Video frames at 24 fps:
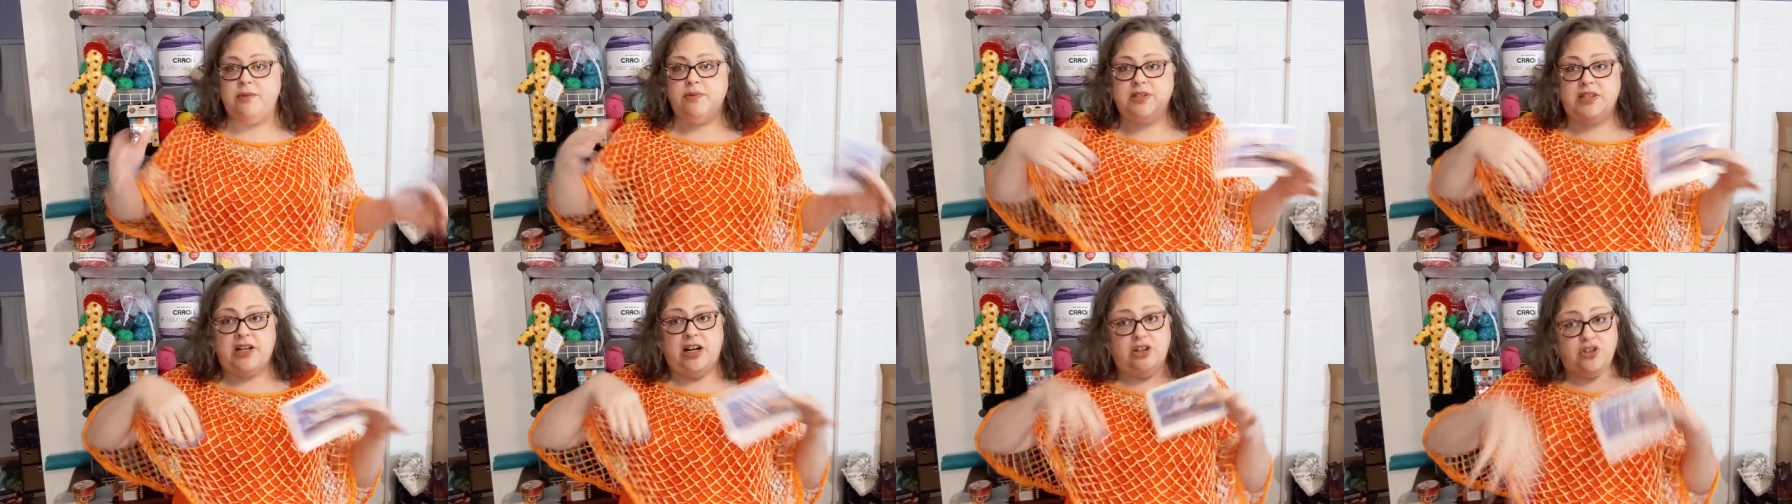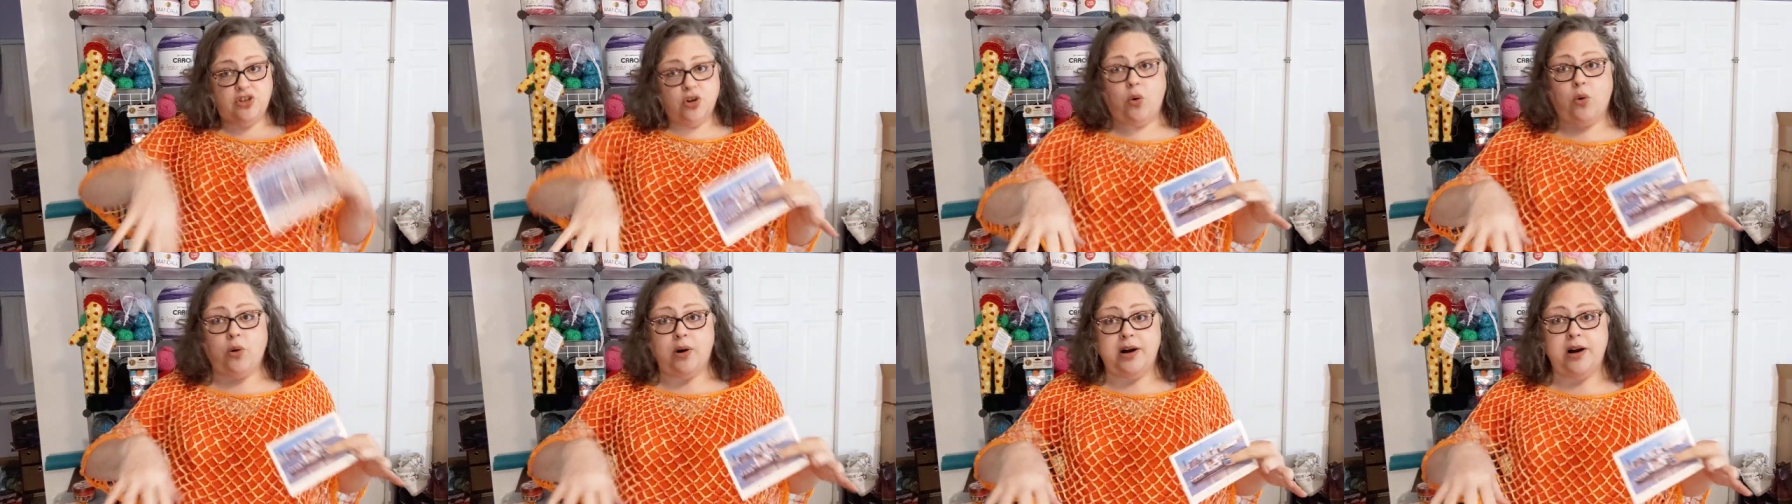It was in a
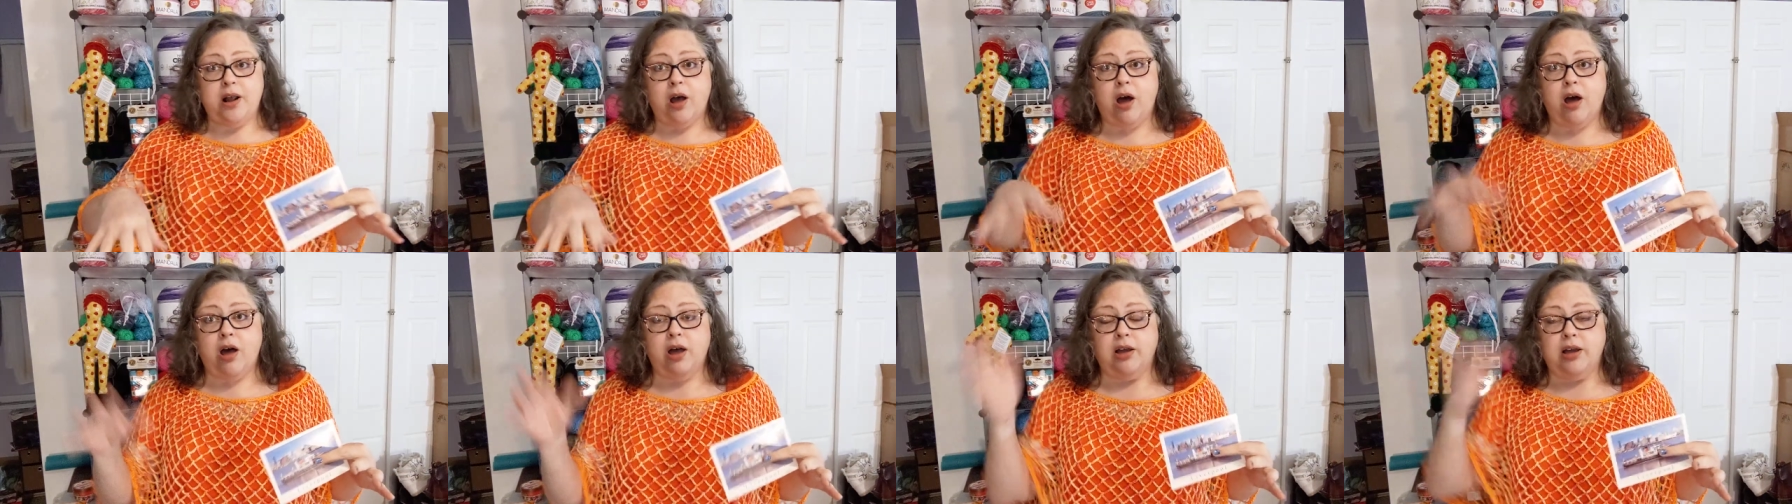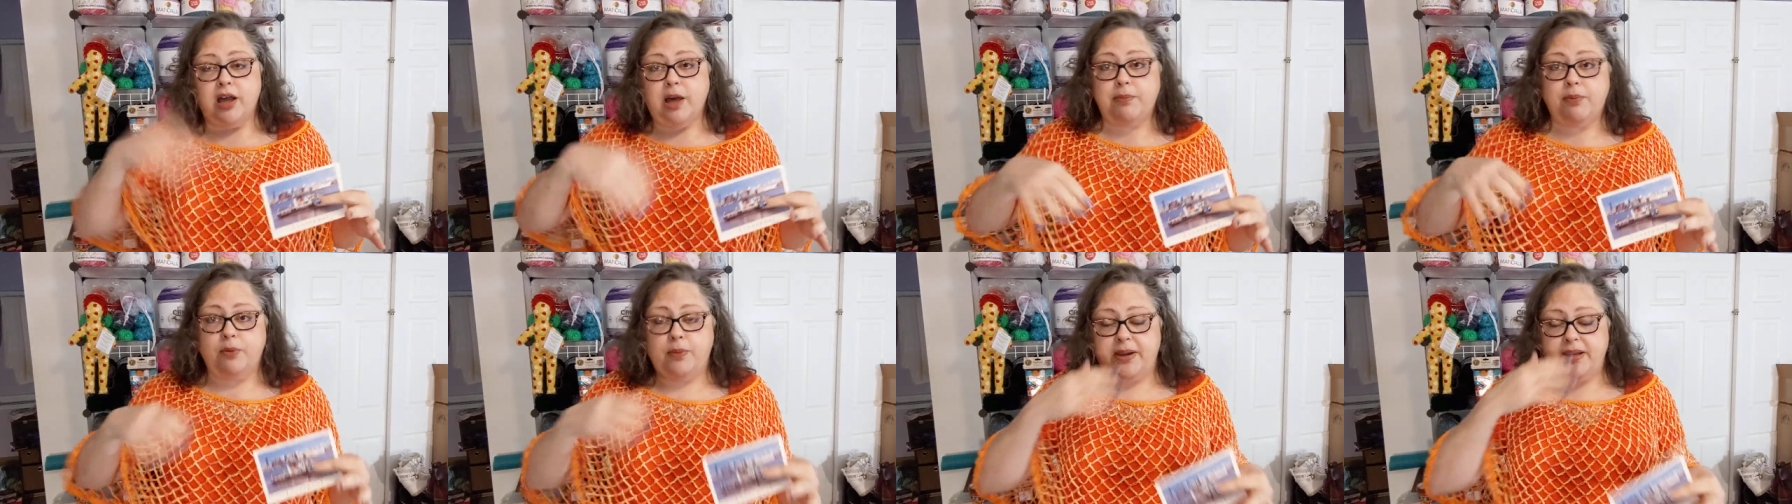Torrid haul
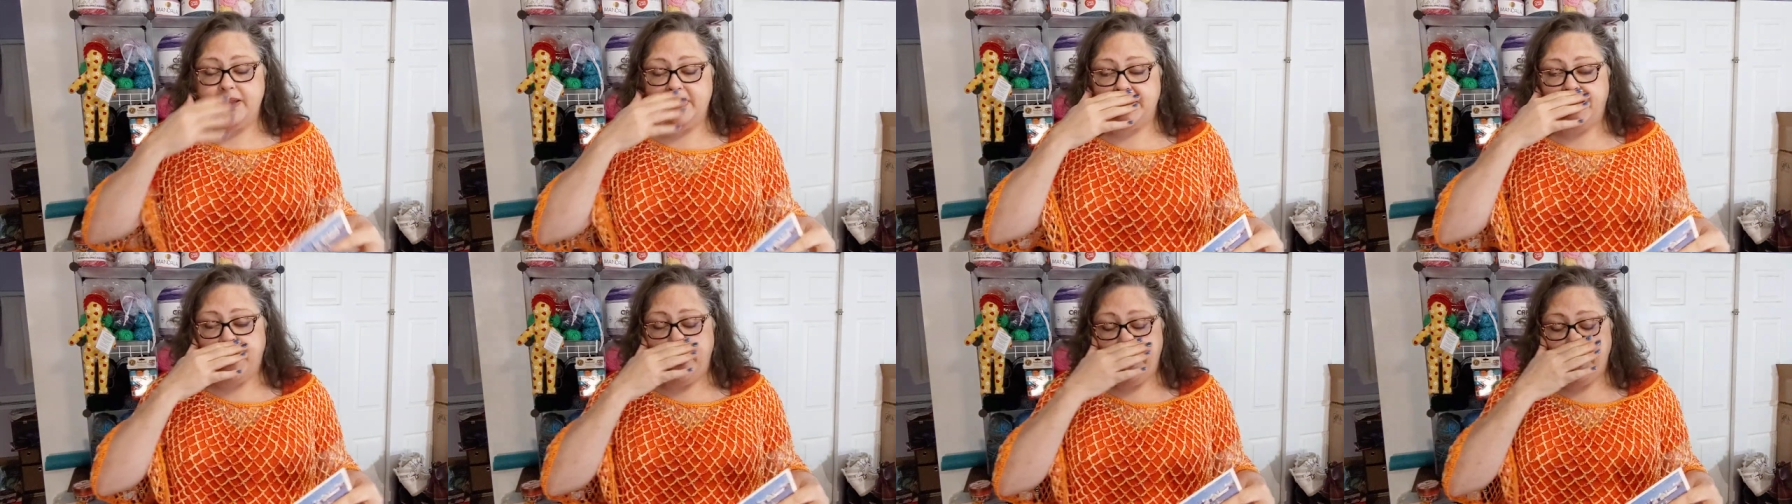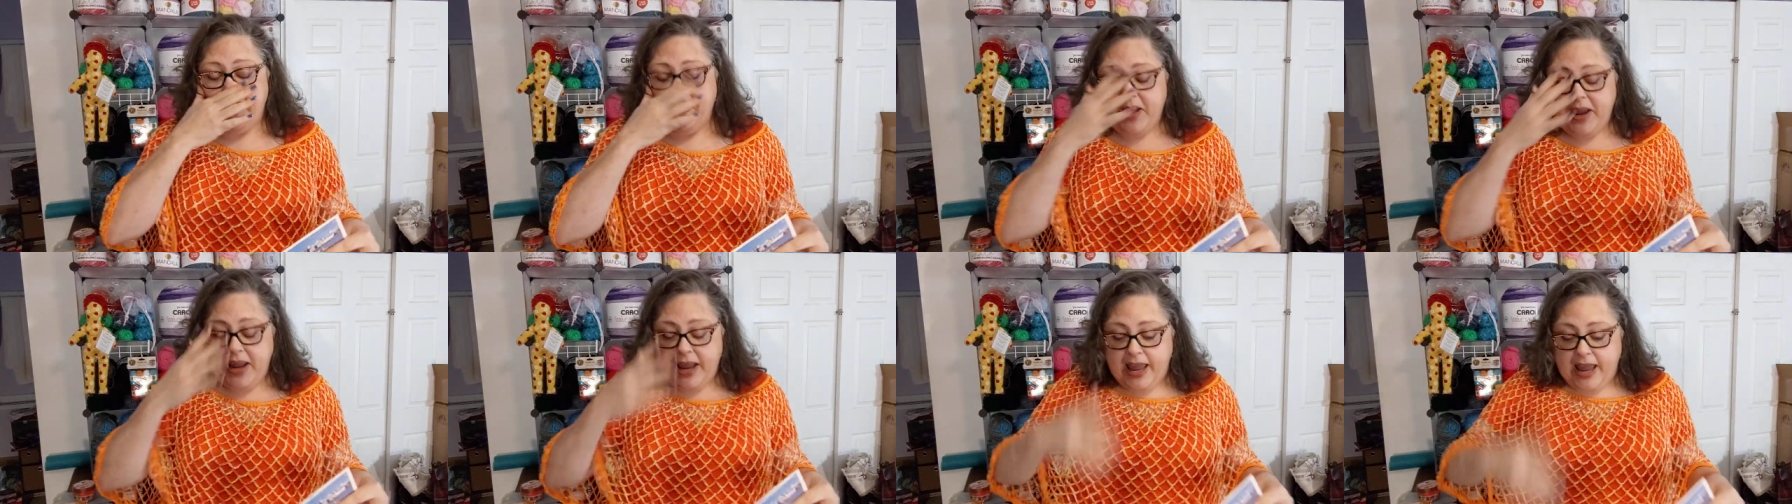a couple weeks
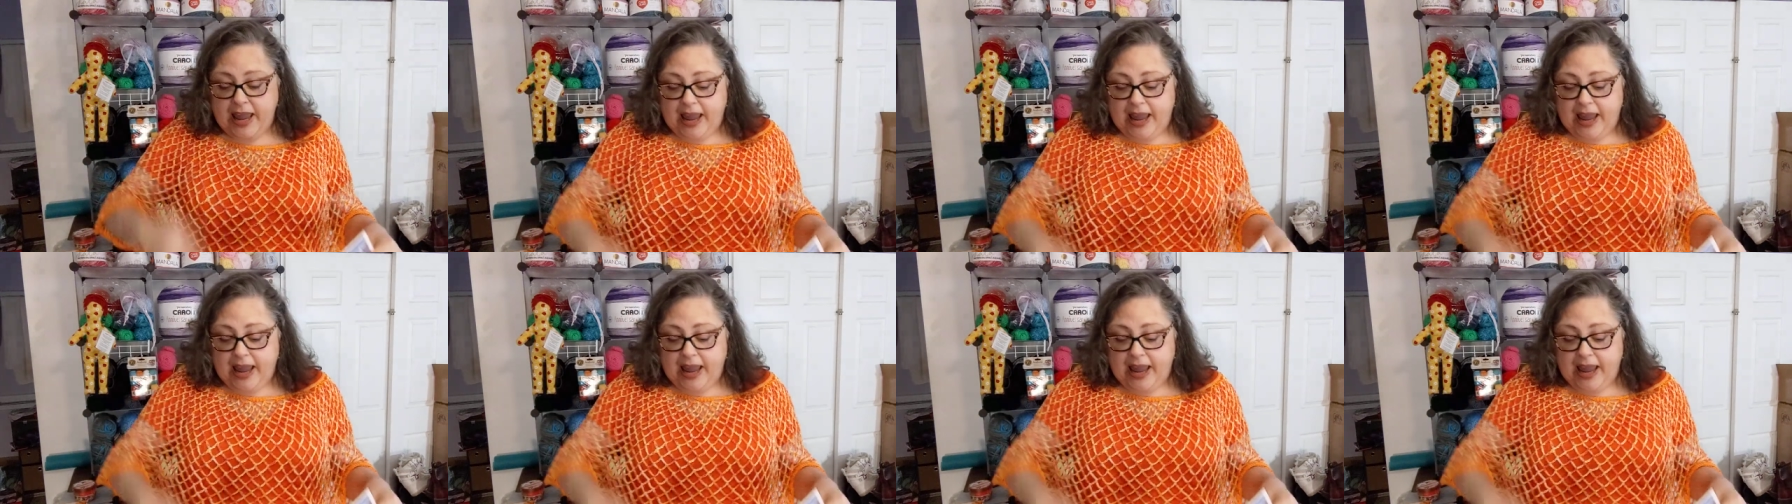ago.